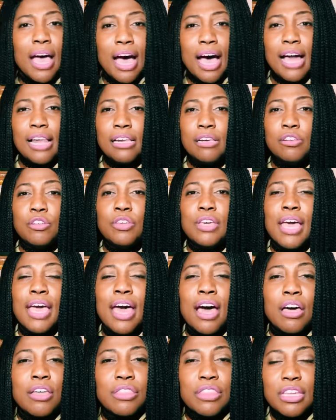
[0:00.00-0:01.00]
Hallelujah,
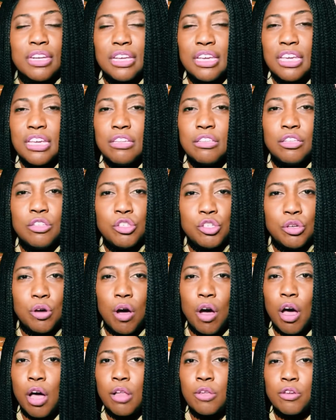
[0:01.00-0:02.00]
health and healing to
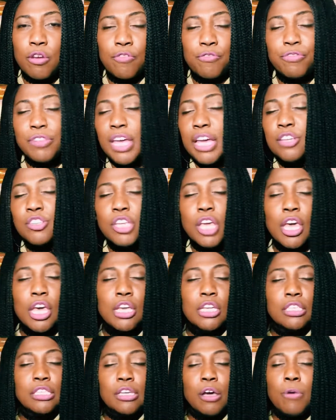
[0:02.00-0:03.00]
all your flesh.
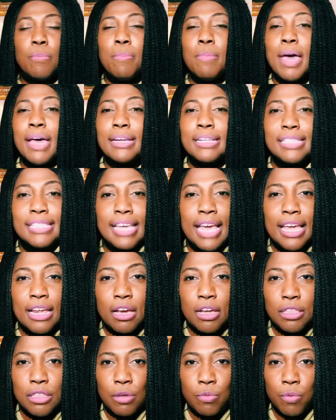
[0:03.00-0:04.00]
So meditate
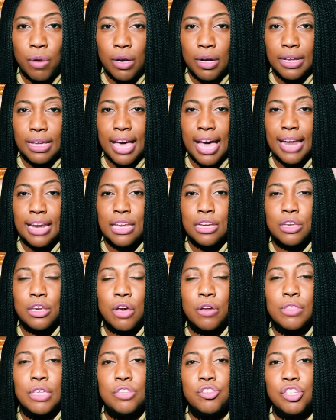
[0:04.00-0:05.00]
on the word of God and
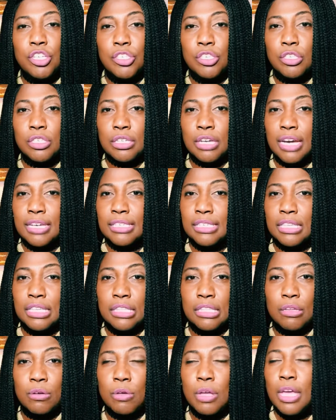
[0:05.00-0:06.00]
know that Jesus Christ
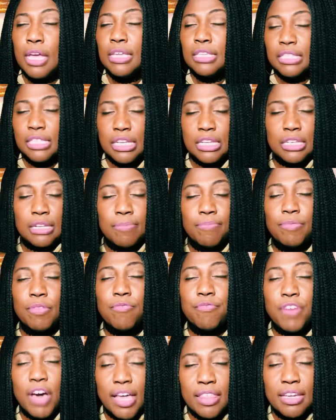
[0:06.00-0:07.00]
sent the, sent
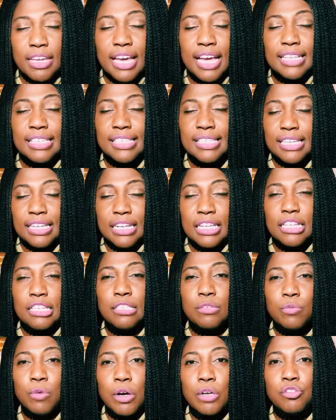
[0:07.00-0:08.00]
Father God send
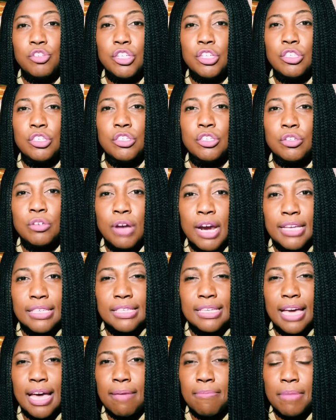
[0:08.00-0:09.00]
his word, Jesus
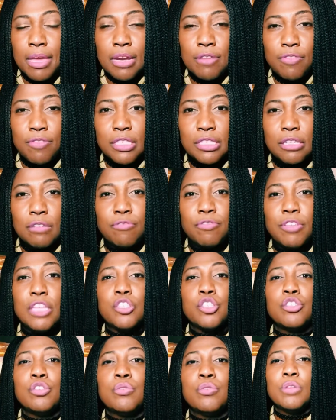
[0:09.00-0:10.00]
Christ, God manifest in the
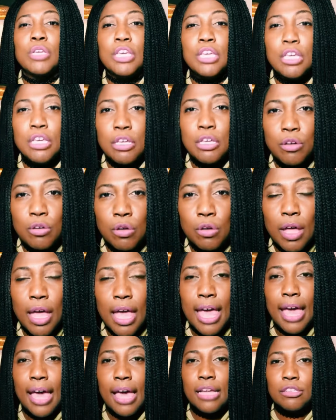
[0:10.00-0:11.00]
flesh, heal
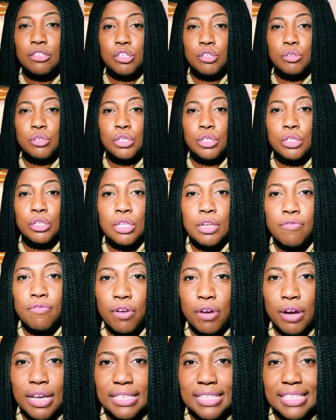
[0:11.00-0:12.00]
and to
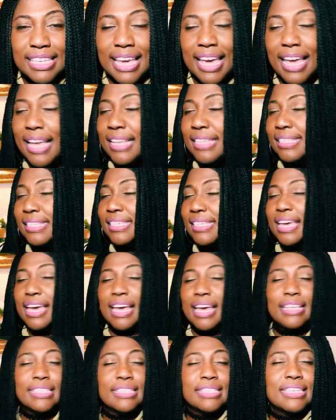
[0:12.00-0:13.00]
deliver us. Yes,
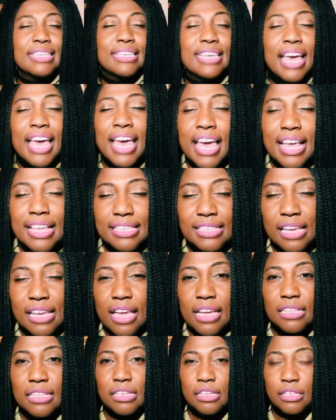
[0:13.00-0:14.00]
yes, yes,
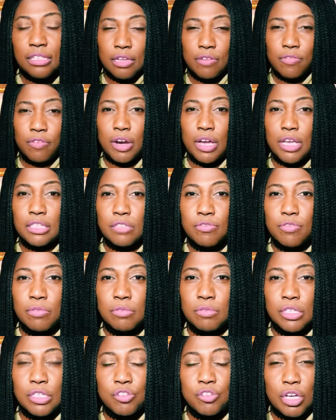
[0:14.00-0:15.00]
deliver us
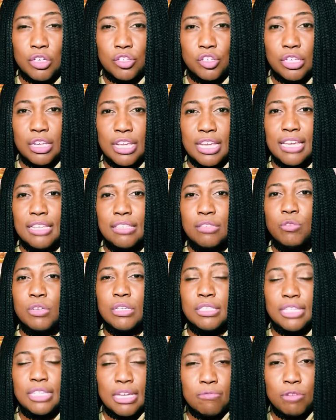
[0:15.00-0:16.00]
from destruction. He has
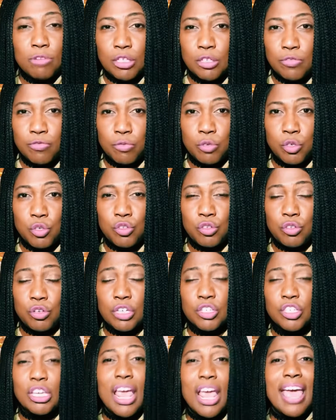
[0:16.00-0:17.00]
redeemed us from
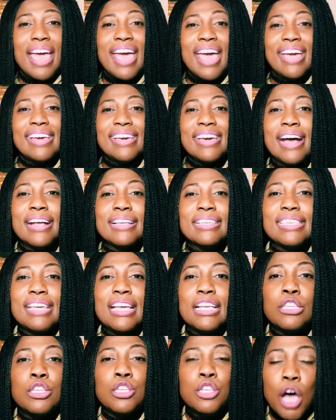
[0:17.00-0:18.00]
destruction. And God
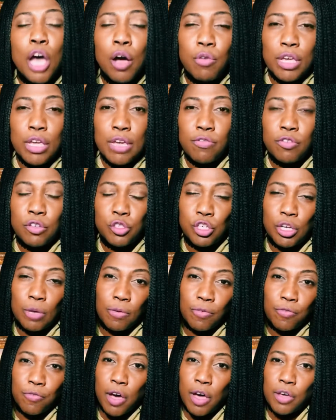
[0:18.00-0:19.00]
says, No evil shall
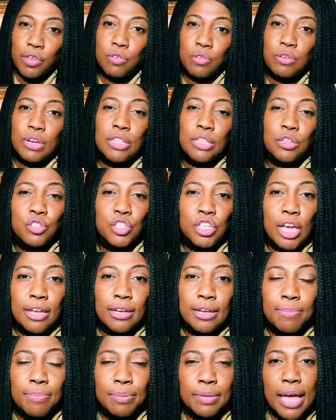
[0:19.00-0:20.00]
befall you, neither shall
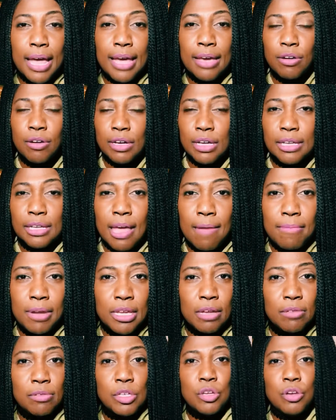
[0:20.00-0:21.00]
any plague or calamity
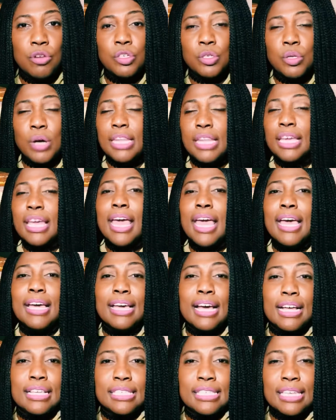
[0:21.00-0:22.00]
come to your dwelling.
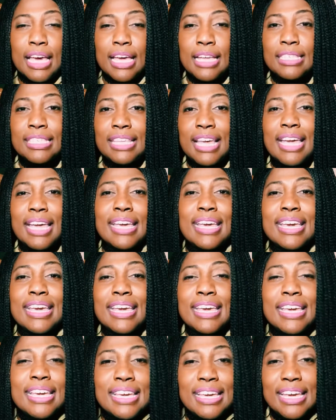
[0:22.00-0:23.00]
God says that
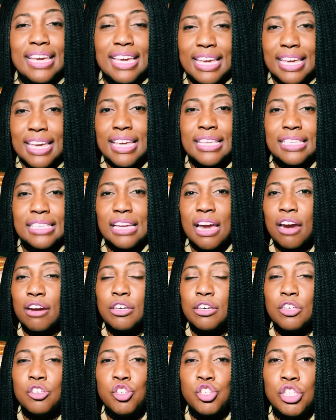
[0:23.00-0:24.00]
he is our
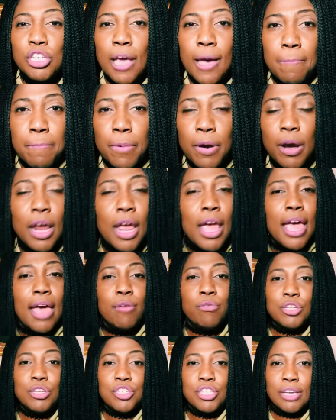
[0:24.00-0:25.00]
good shepherd,
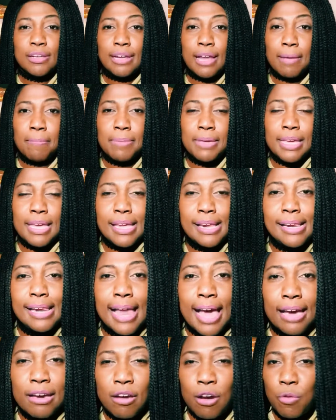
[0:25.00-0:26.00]
and we shall not be in
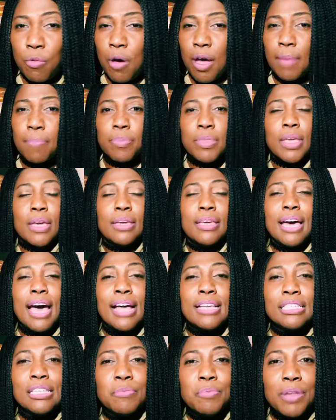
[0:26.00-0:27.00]
lack or want.
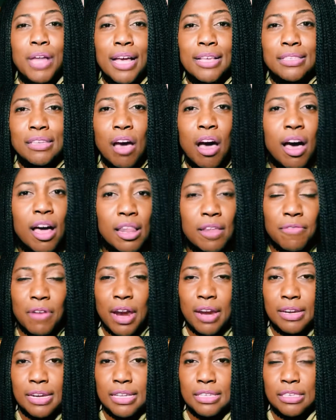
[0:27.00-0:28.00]
God supplies all of
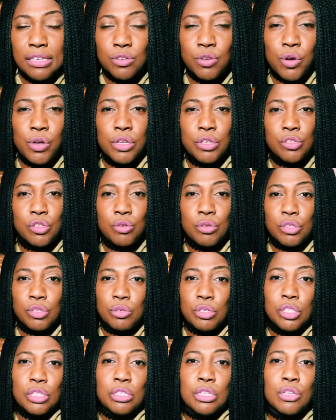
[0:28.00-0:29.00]
our needs according to his
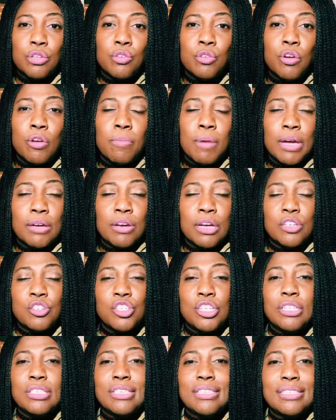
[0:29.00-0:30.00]
riches and glory by Christ
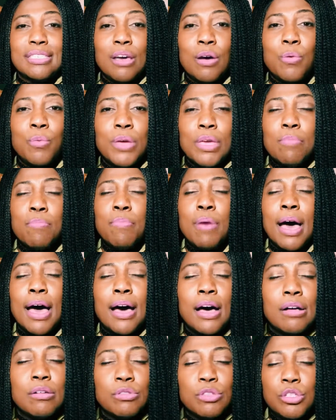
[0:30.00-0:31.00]
Jesus. So we
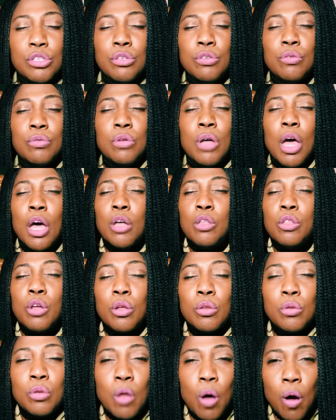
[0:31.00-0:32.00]
bow to
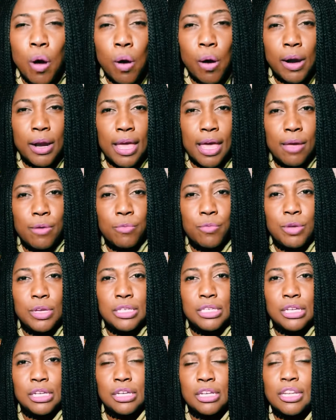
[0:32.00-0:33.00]
the Lord and we
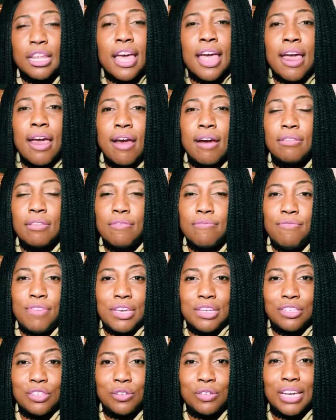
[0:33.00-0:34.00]
declare the
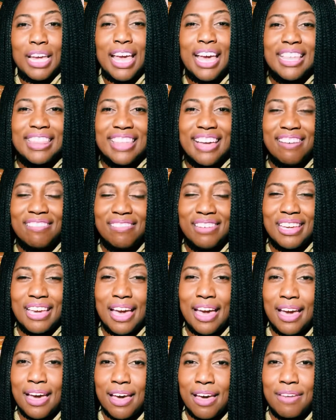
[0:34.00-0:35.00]
victory that we
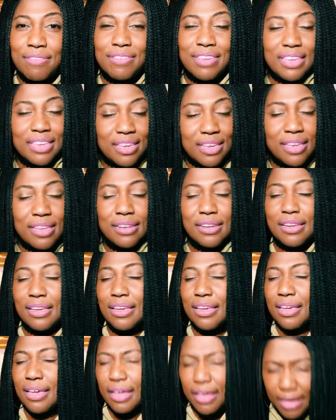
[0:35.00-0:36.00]
have in
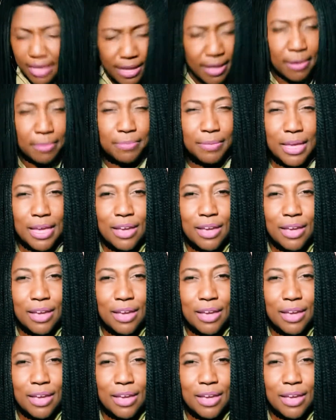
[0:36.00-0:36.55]
him.